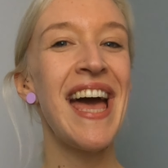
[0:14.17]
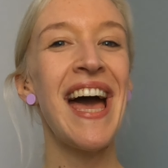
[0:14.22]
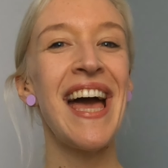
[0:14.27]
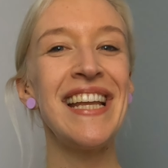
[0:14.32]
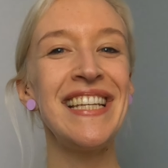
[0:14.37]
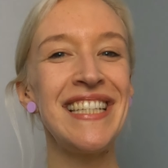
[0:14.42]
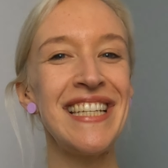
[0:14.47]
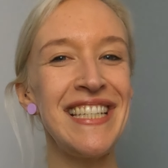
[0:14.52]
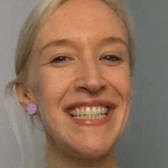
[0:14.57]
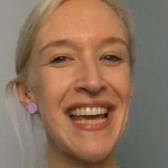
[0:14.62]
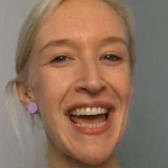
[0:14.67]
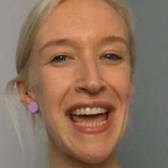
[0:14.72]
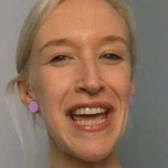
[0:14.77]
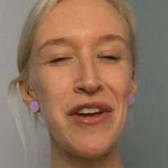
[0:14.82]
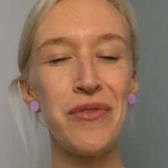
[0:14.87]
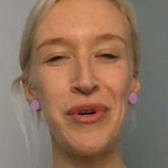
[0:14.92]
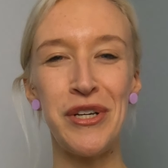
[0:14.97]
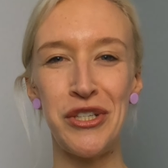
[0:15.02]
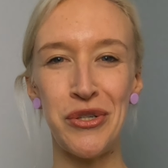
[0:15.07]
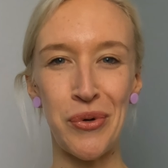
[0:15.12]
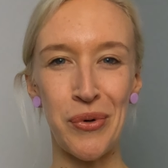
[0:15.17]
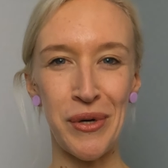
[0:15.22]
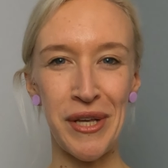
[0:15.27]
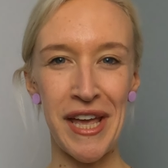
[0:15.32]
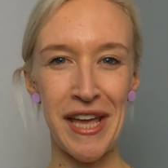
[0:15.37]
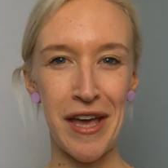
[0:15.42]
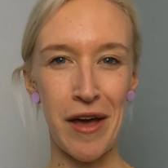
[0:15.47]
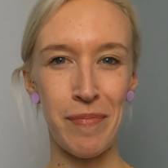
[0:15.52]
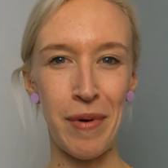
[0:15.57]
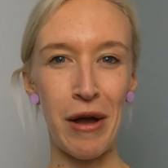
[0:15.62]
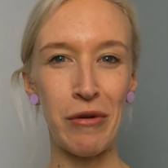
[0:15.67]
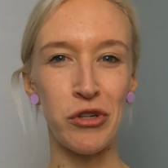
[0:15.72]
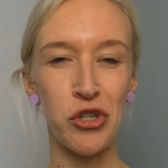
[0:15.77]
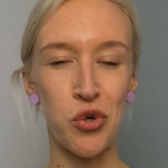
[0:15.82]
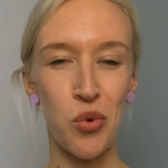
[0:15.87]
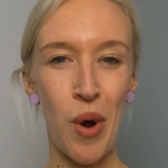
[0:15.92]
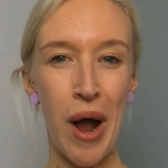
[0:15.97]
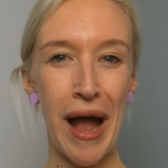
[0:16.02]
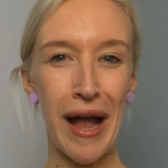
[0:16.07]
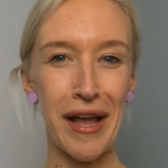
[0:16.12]
And today we're talking about
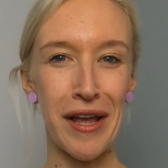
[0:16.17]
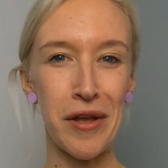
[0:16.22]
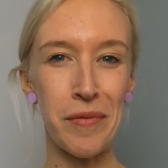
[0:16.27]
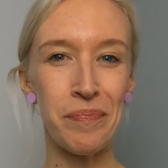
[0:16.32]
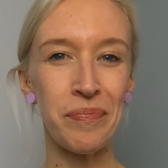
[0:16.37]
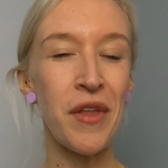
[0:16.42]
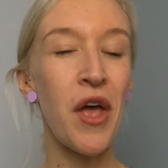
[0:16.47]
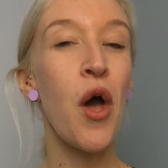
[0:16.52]
twang.